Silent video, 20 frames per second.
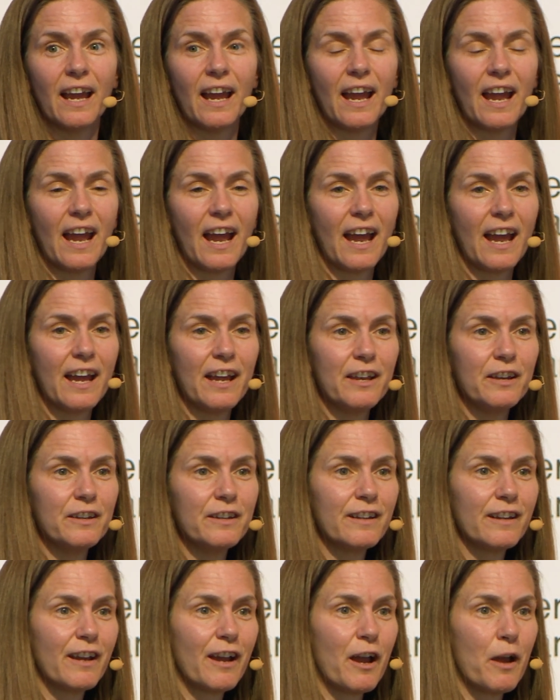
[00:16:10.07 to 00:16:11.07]

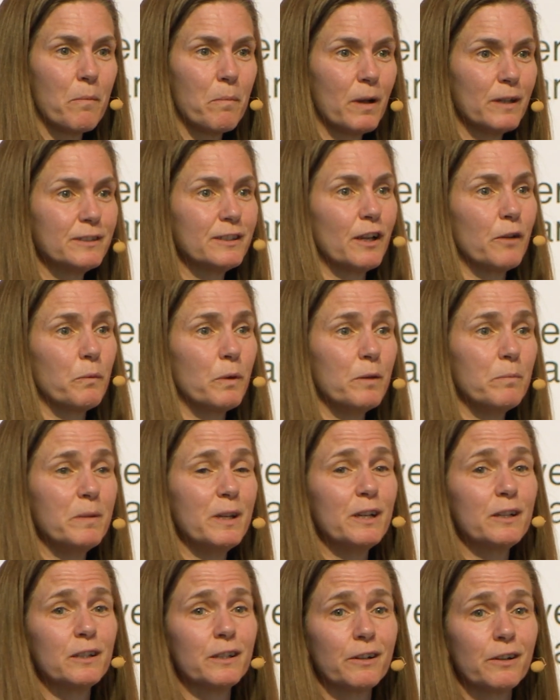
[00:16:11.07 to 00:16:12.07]
And um, I said, I want to
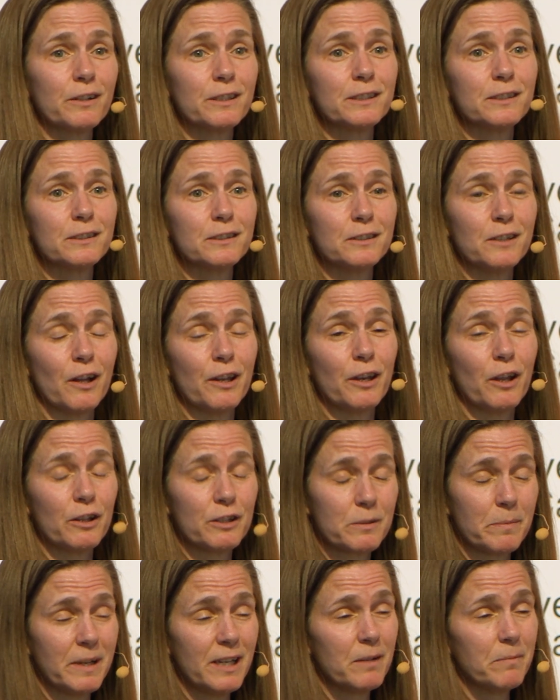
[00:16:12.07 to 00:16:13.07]
be clear this is not an
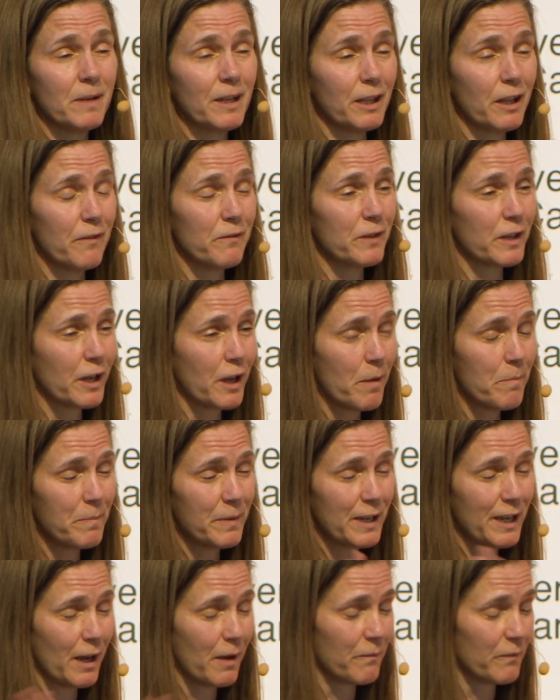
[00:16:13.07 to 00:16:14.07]
ultimatum. I love the
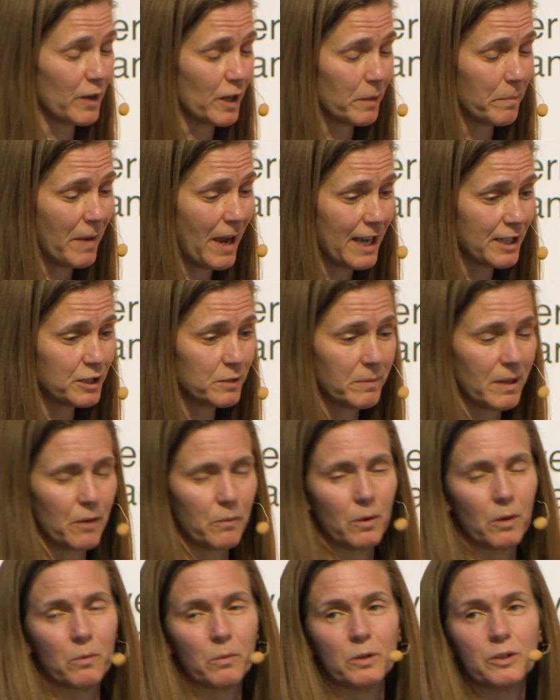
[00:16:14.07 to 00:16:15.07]
company, I'm very passionate about
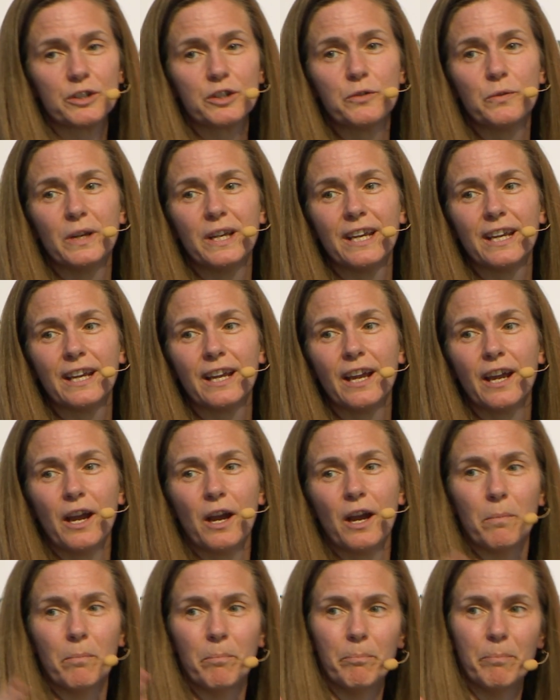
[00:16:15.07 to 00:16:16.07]
what we're doing,
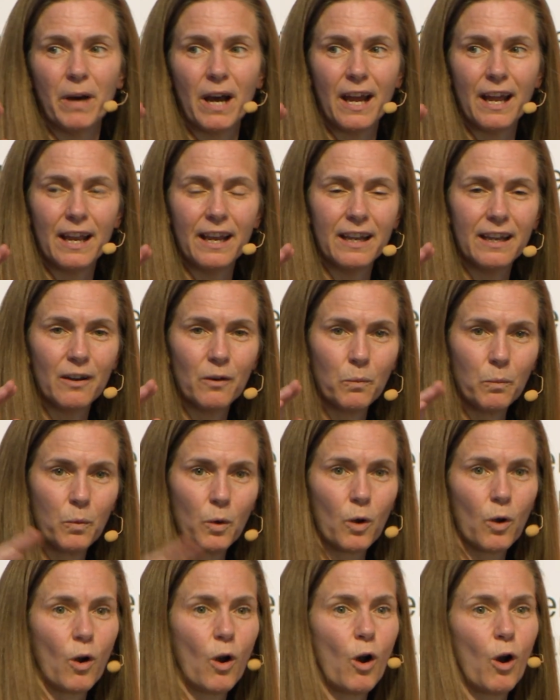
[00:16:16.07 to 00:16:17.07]
but
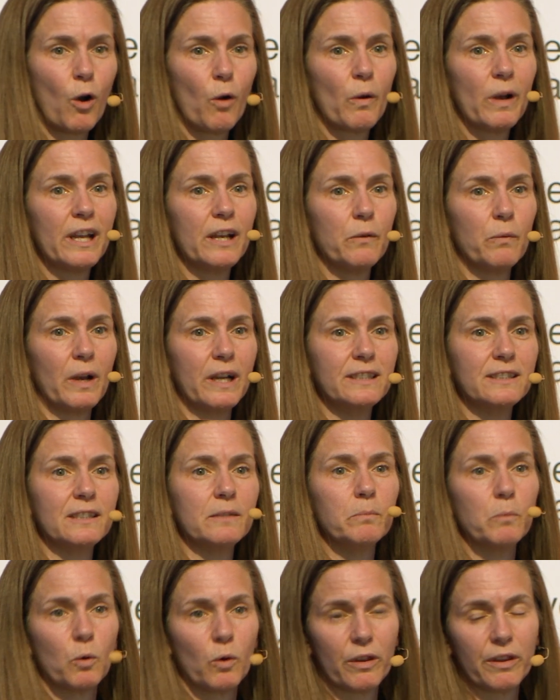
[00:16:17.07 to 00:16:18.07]
we're already
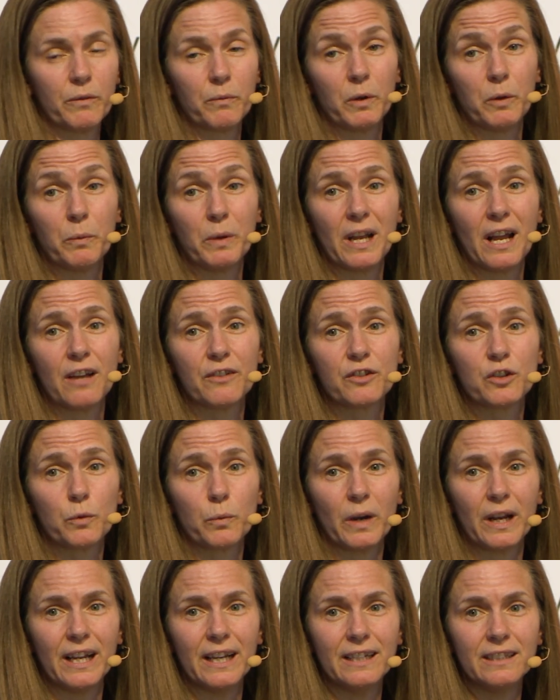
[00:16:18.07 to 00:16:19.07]
raising more than we went out to
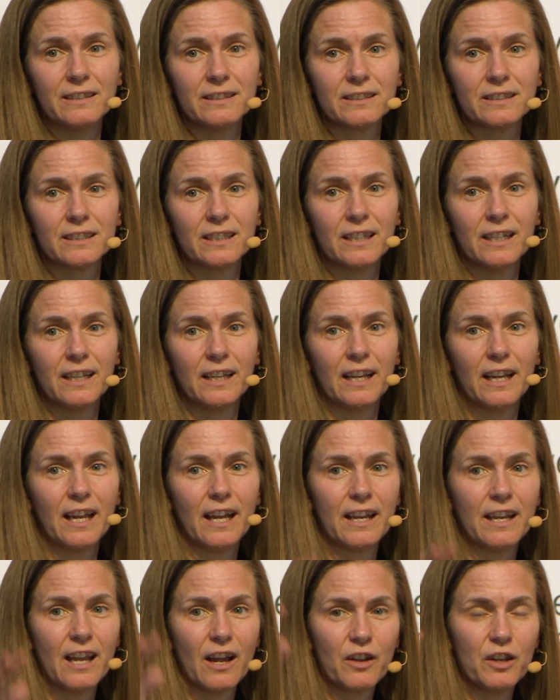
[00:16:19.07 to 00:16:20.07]
raise,
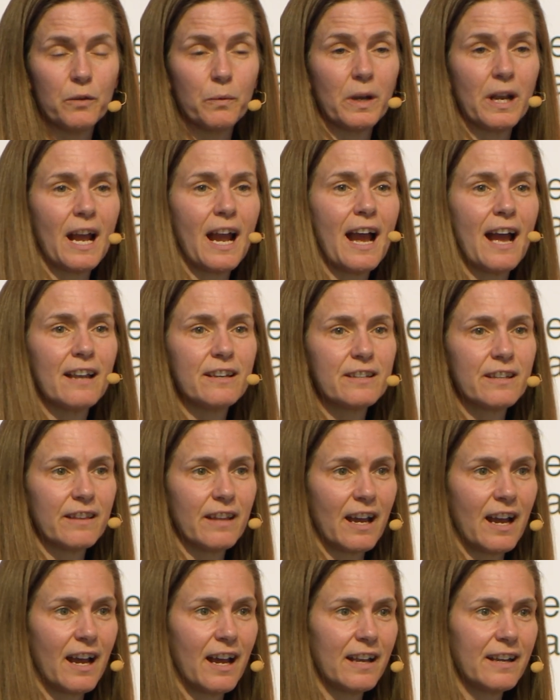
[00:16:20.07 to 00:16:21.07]
and now you want to add to
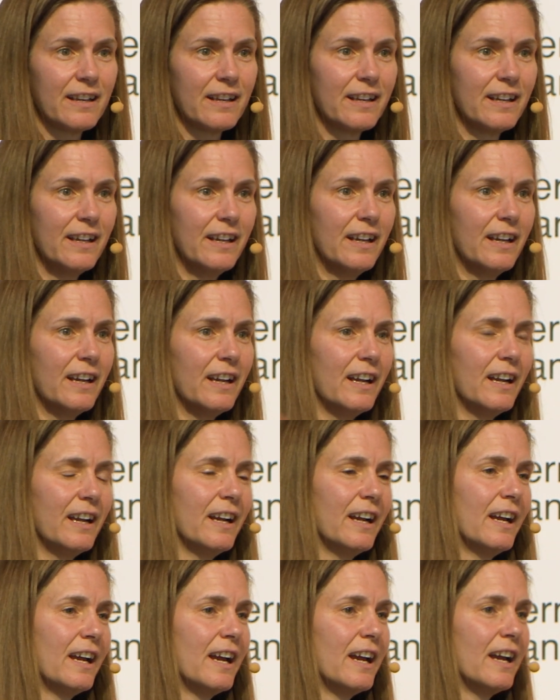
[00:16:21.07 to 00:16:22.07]
that.
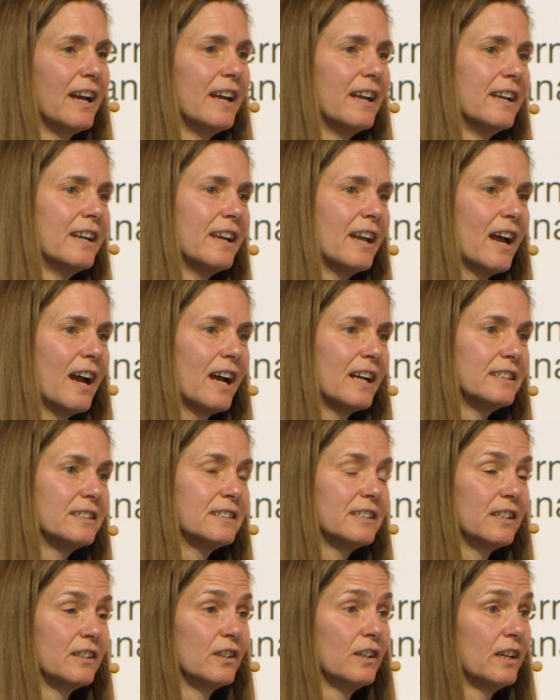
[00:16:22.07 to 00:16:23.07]
And I
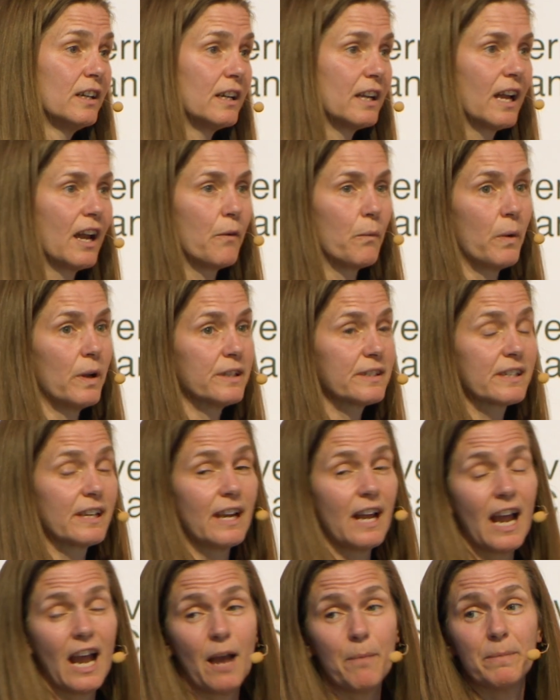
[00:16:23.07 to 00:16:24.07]
said, look, what's going
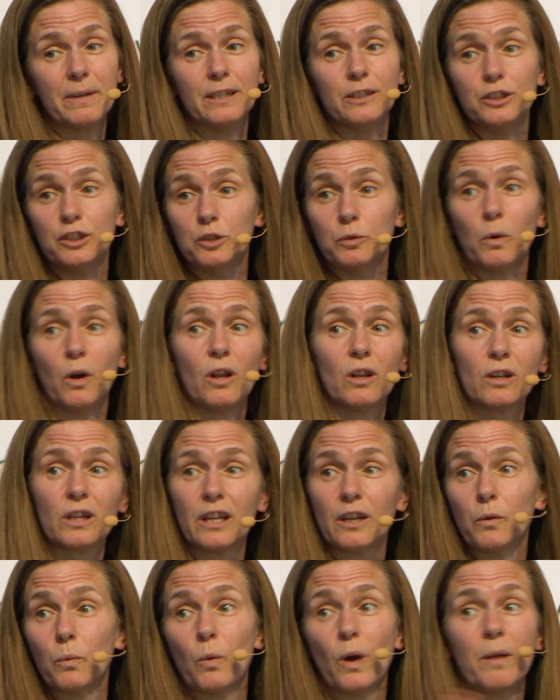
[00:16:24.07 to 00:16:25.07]
to happen is you all are
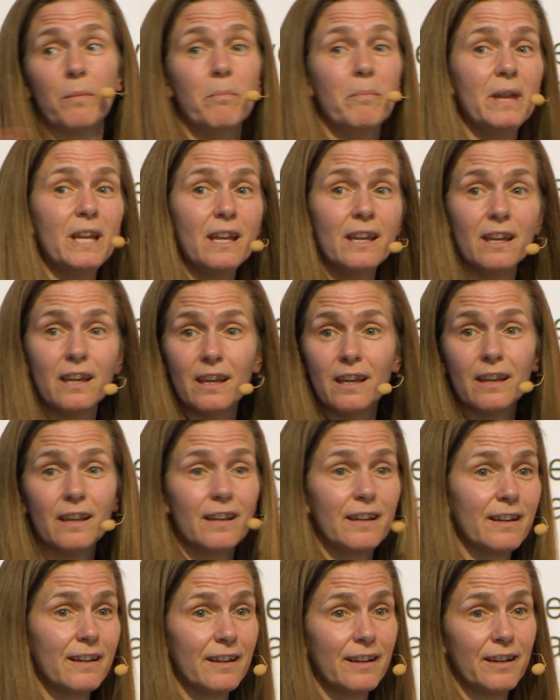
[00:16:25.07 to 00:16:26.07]
going to want me
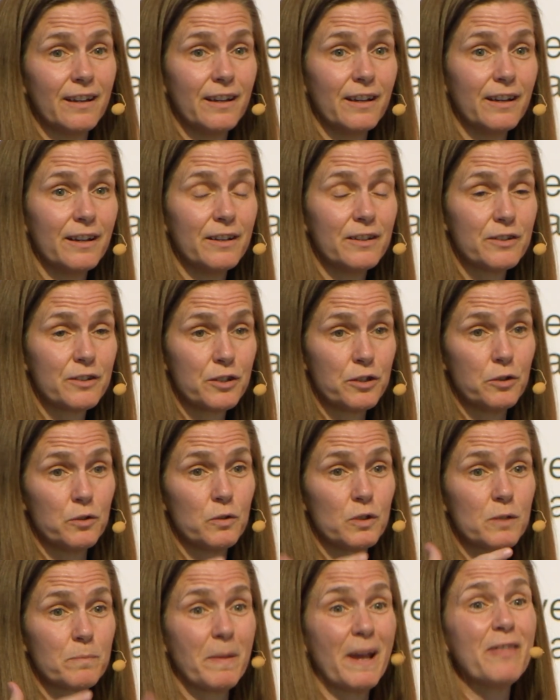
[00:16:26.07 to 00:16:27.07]
to
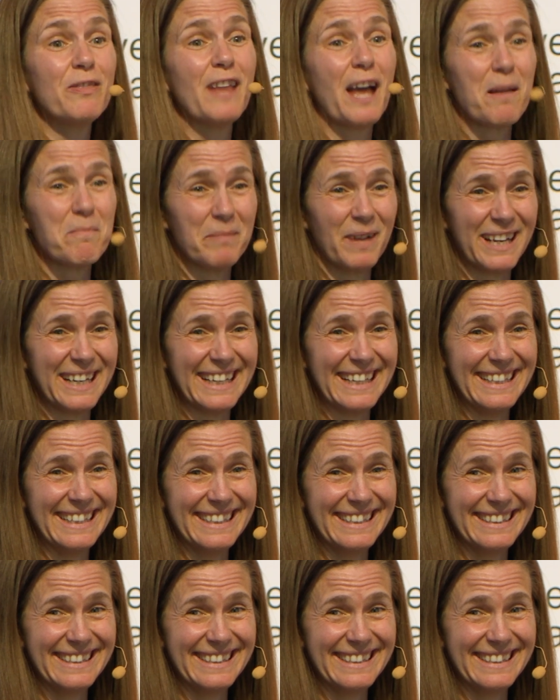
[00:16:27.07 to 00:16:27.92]
spend that money.